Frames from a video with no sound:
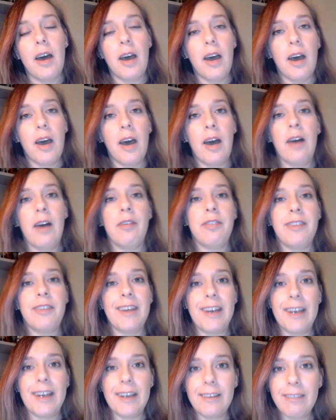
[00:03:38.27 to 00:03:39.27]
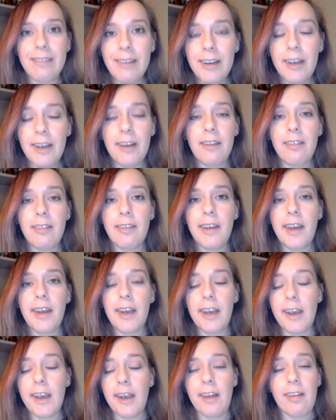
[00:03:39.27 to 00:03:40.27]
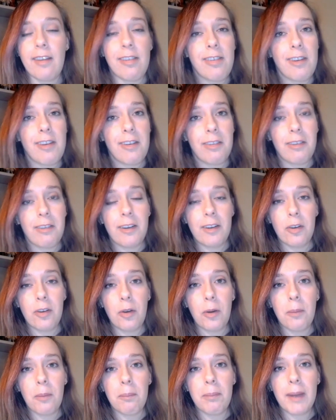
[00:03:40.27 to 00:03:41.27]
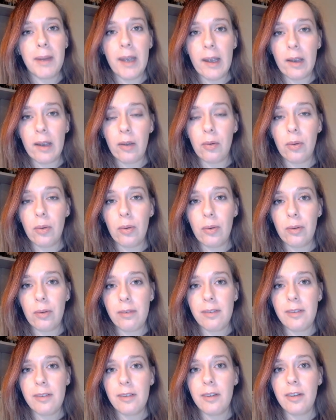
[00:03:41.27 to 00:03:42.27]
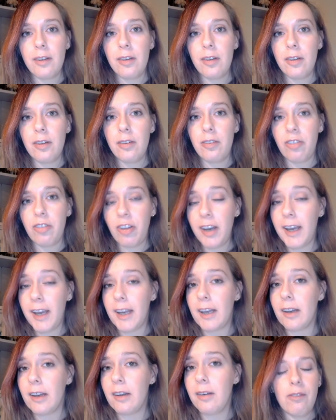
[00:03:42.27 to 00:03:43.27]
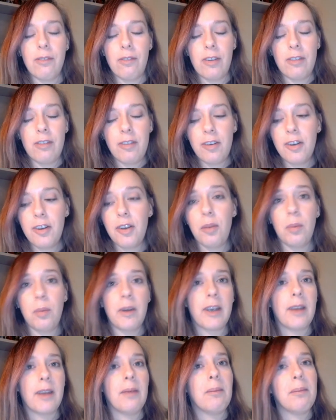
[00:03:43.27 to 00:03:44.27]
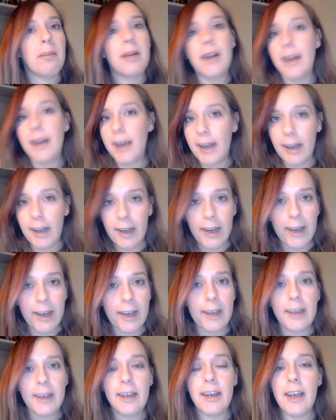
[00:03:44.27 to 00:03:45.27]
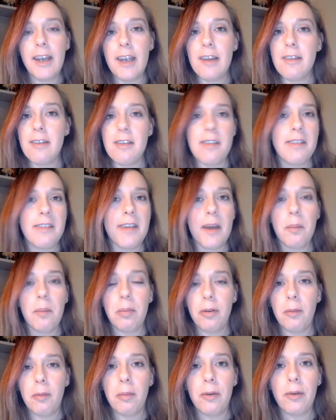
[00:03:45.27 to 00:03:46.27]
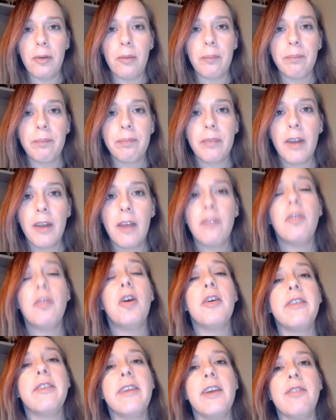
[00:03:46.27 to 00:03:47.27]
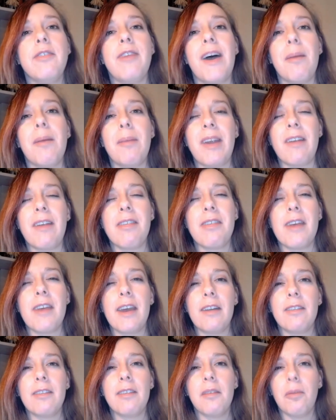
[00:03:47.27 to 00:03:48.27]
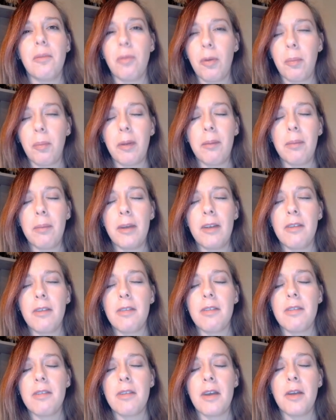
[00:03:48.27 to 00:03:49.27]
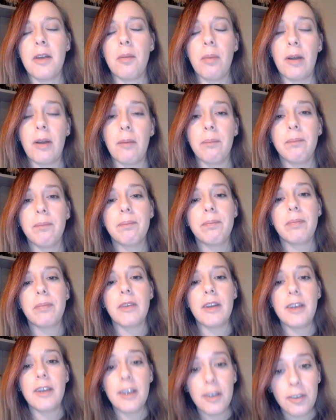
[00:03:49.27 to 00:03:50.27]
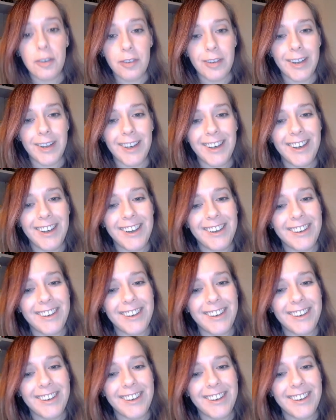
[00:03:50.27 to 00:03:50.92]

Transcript: after he did, he insisted on being called Jean. The two were completely inseparable. The Otto family said Robert put so well. Eugene,